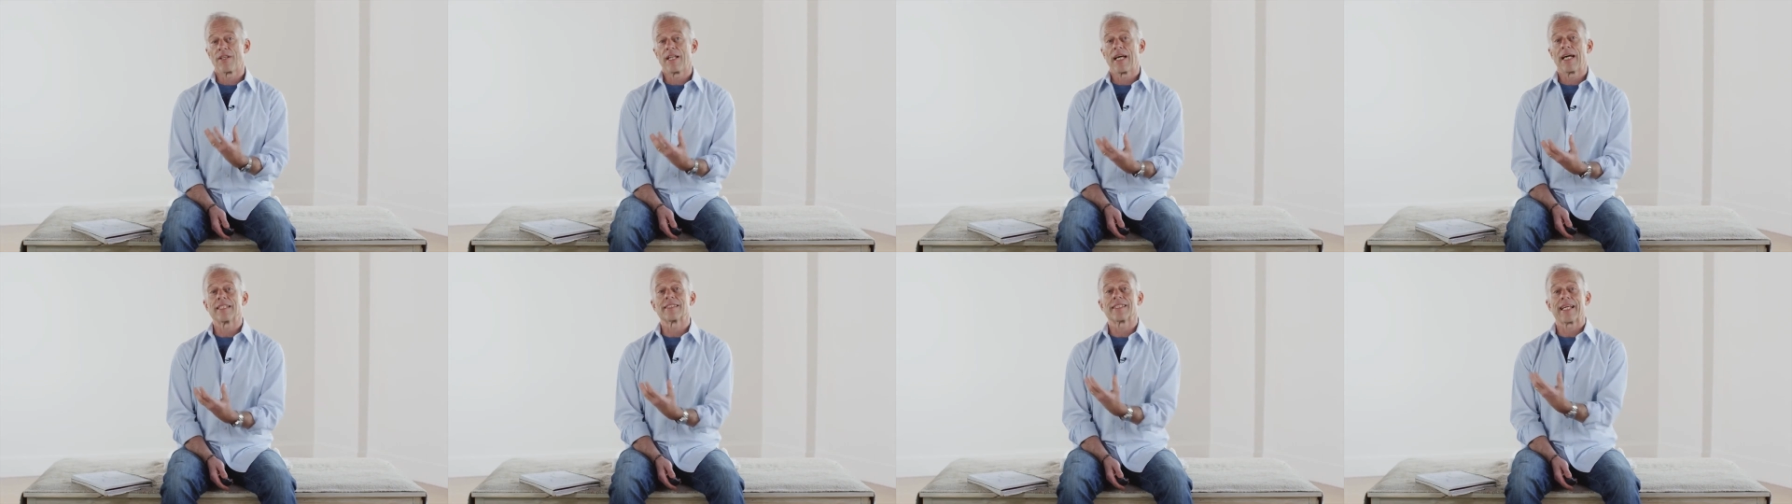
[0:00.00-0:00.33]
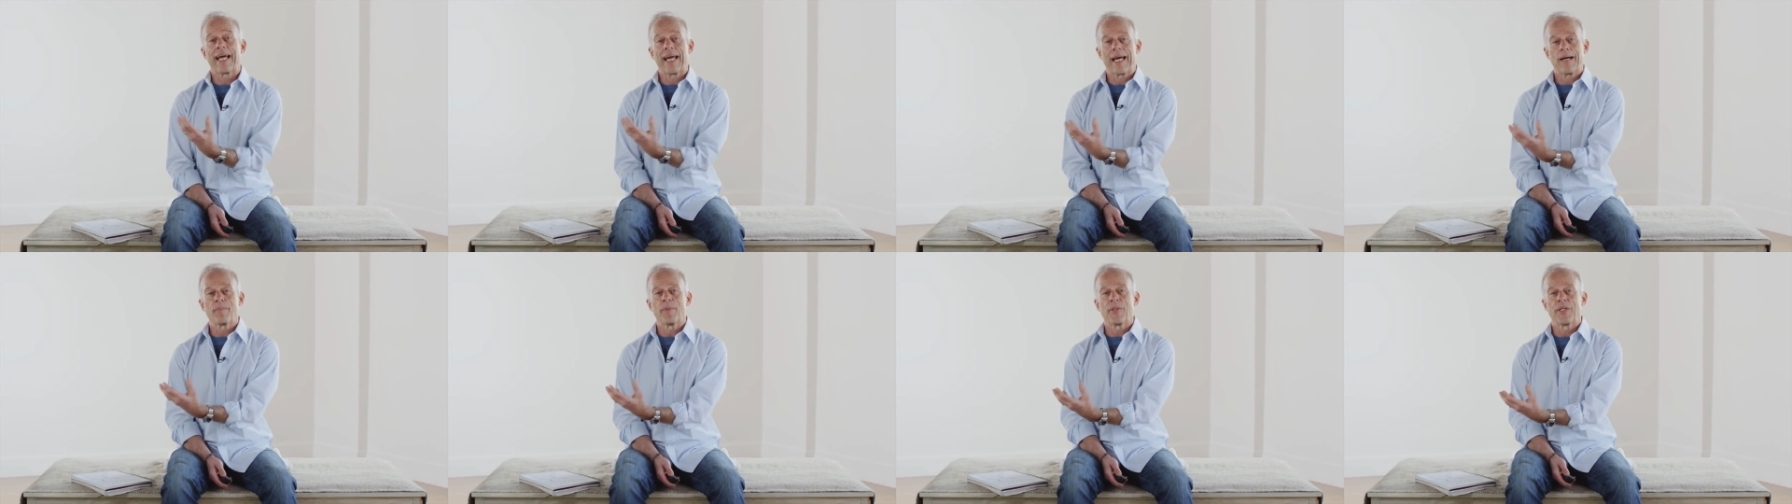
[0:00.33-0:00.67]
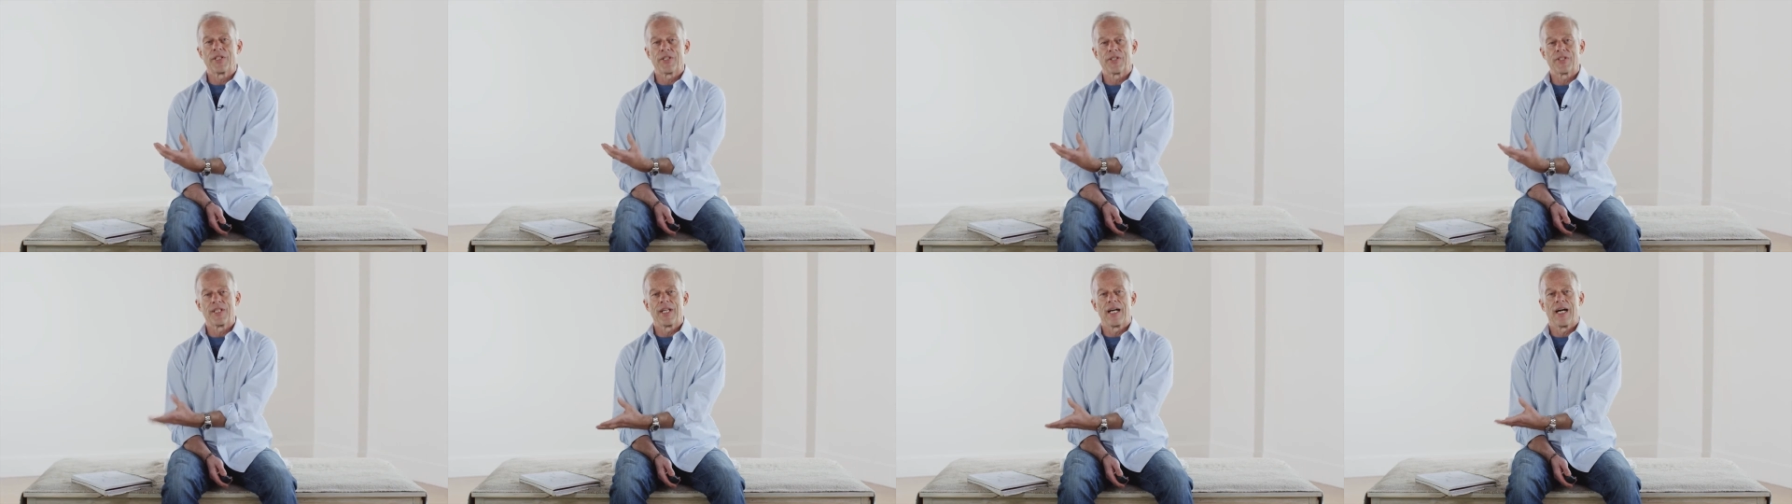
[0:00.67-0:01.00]
that's
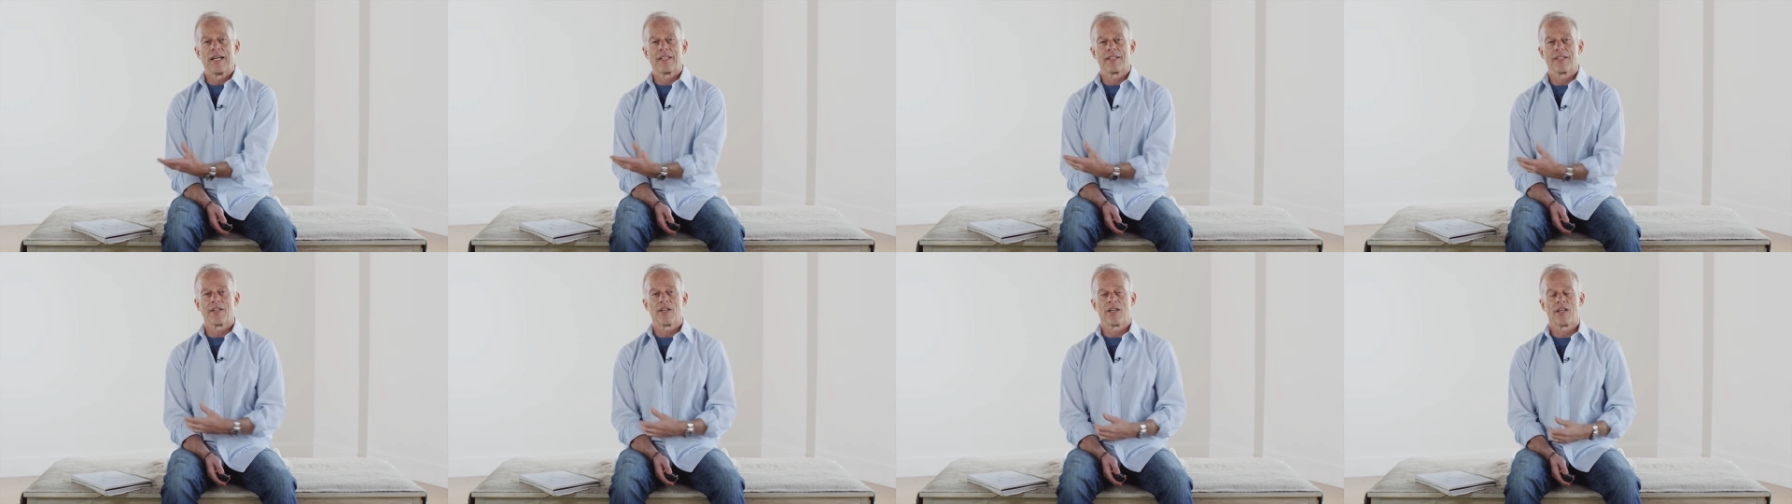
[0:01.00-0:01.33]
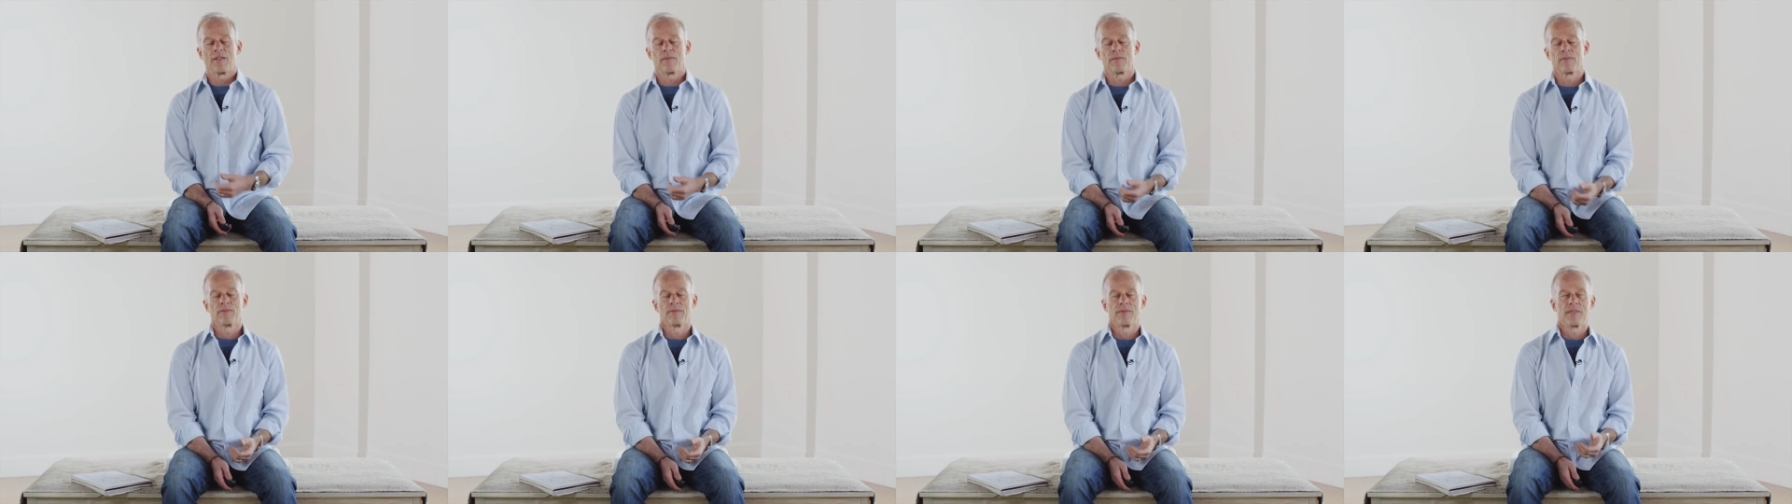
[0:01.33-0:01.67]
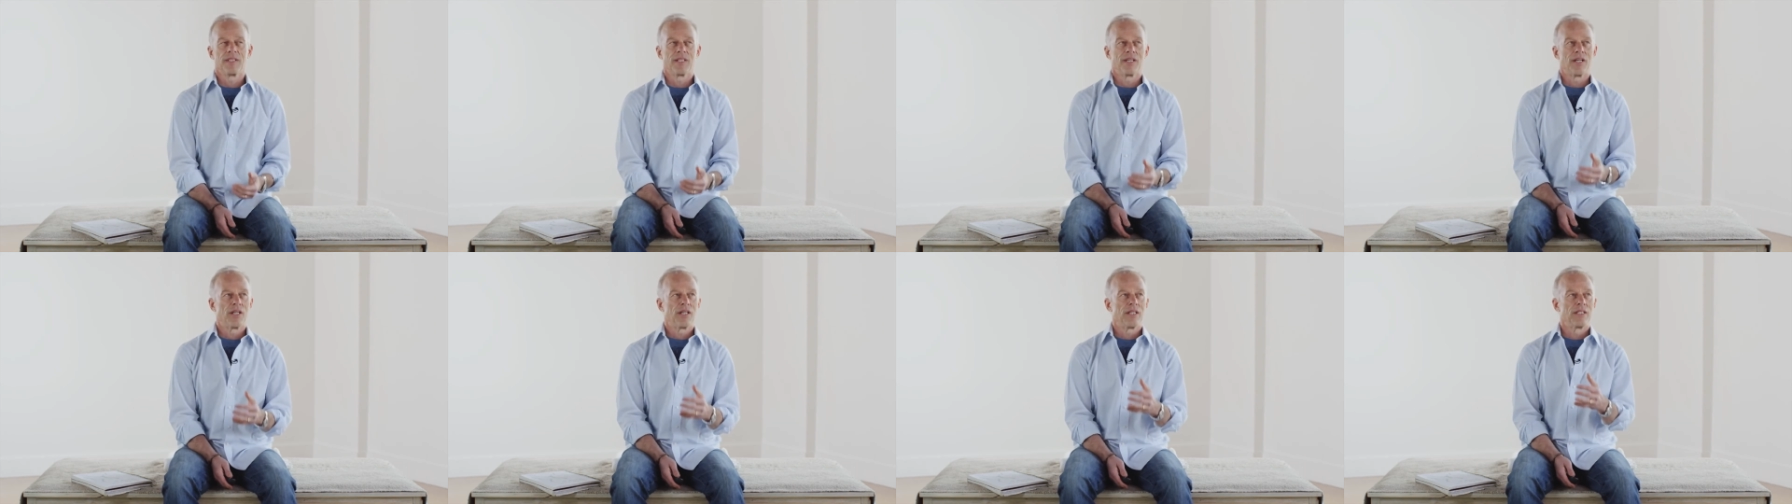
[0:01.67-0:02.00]
happening or not. There
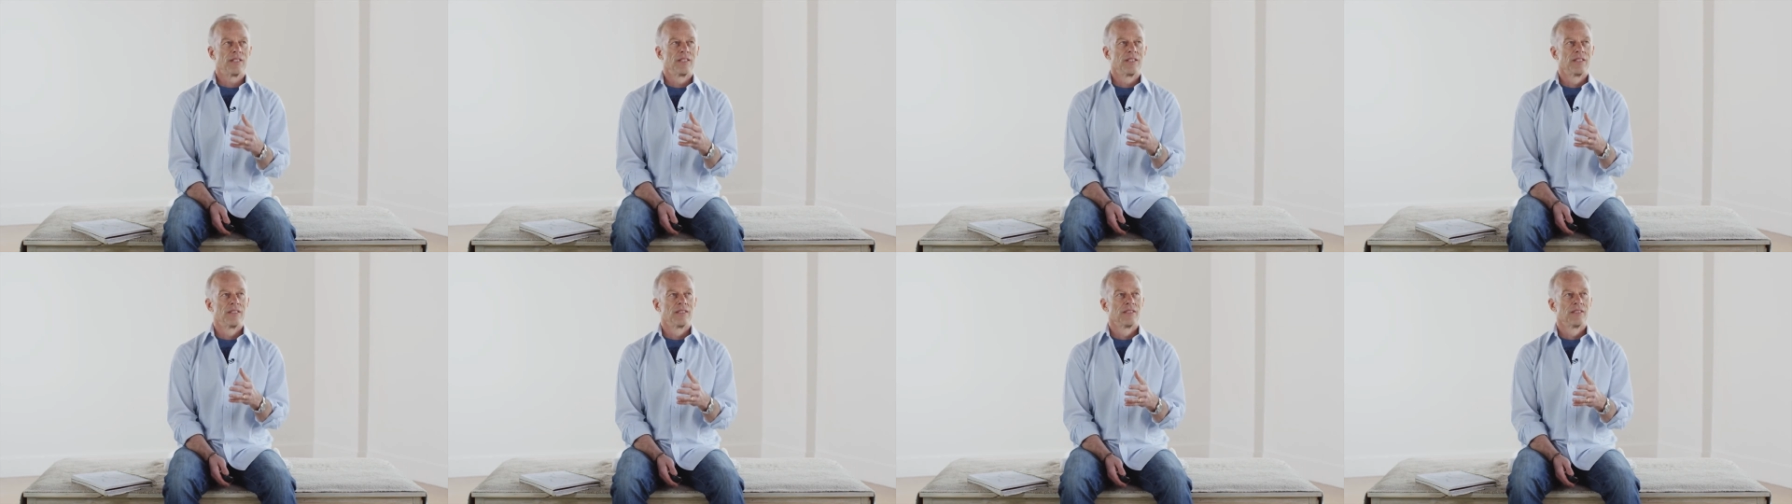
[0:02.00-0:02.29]
are